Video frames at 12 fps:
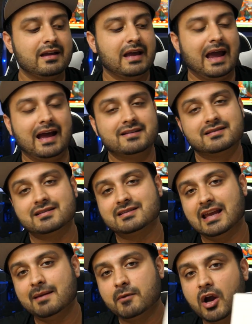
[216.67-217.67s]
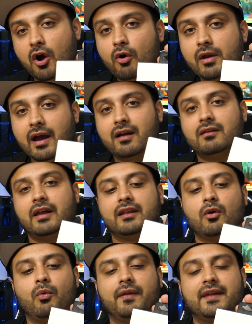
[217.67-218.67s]
has the same codec
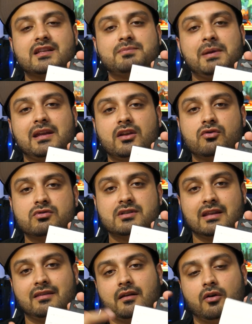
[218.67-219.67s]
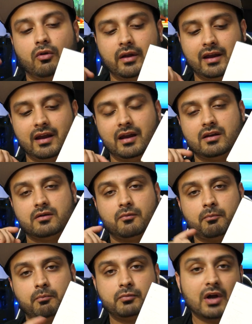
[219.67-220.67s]
like the one that's being used in the Gulikit
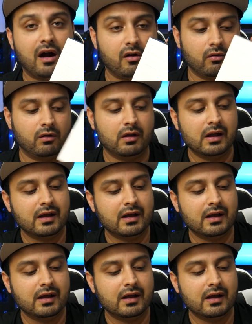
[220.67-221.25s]
dongle.